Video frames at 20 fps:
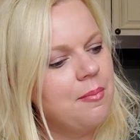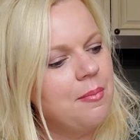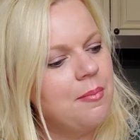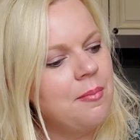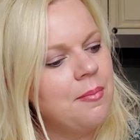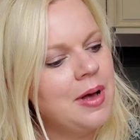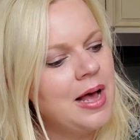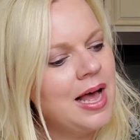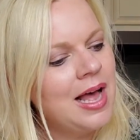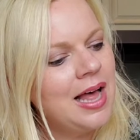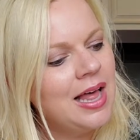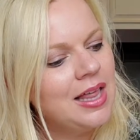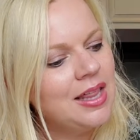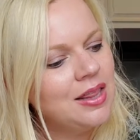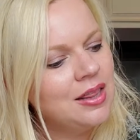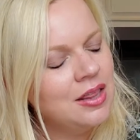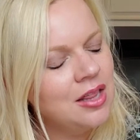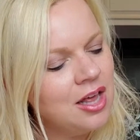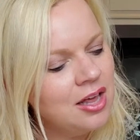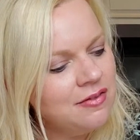My
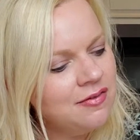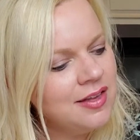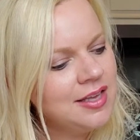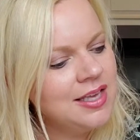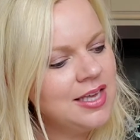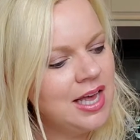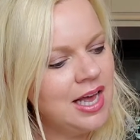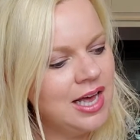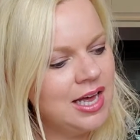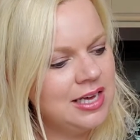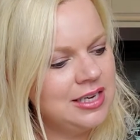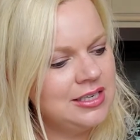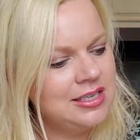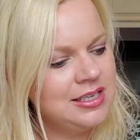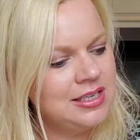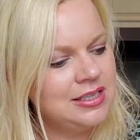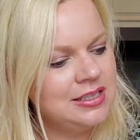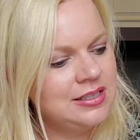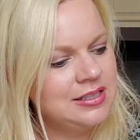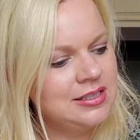loving
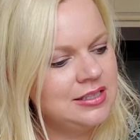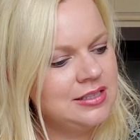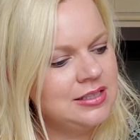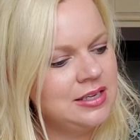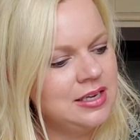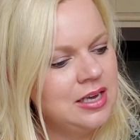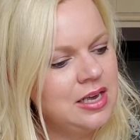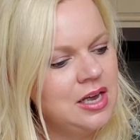kindness